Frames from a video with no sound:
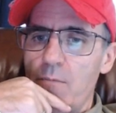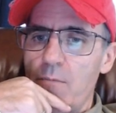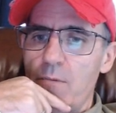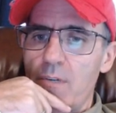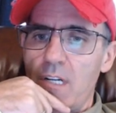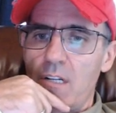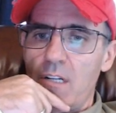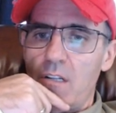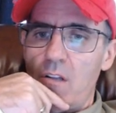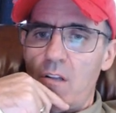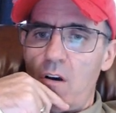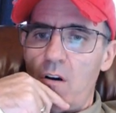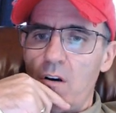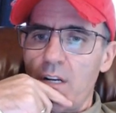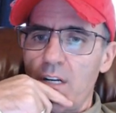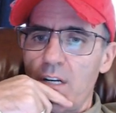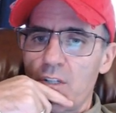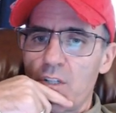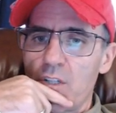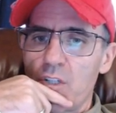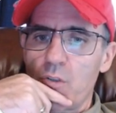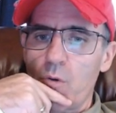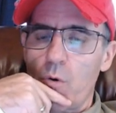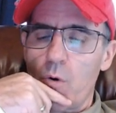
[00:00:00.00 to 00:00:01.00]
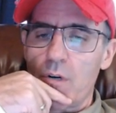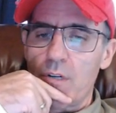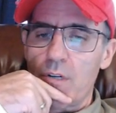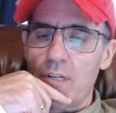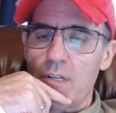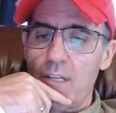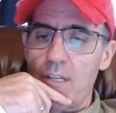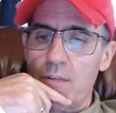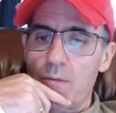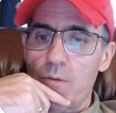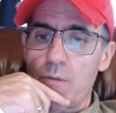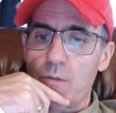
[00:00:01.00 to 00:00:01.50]
We did a long and a
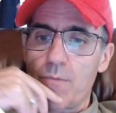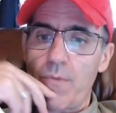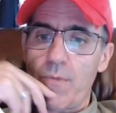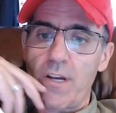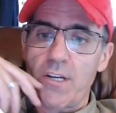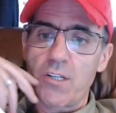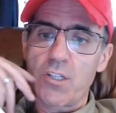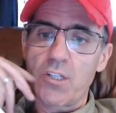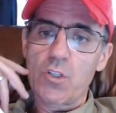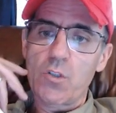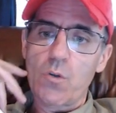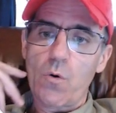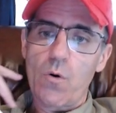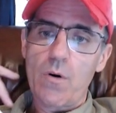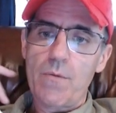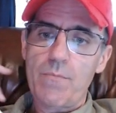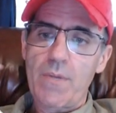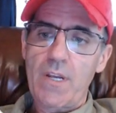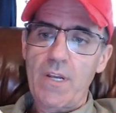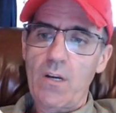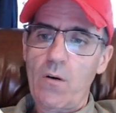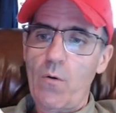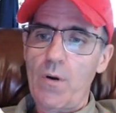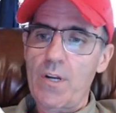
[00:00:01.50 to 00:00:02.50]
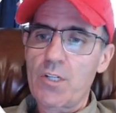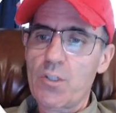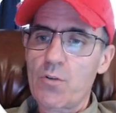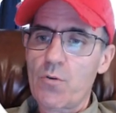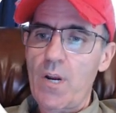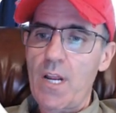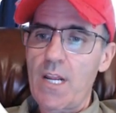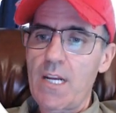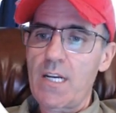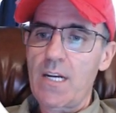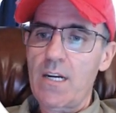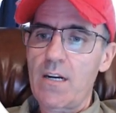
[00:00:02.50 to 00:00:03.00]
short. This was my short Bitcoin
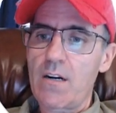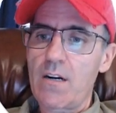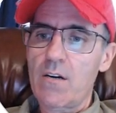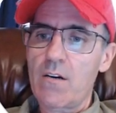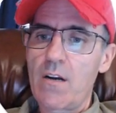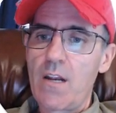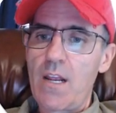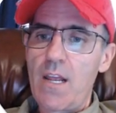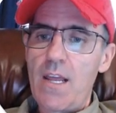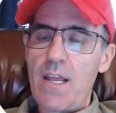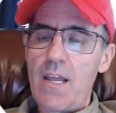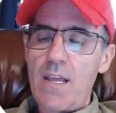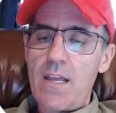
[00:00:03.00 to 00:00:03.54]
trade here.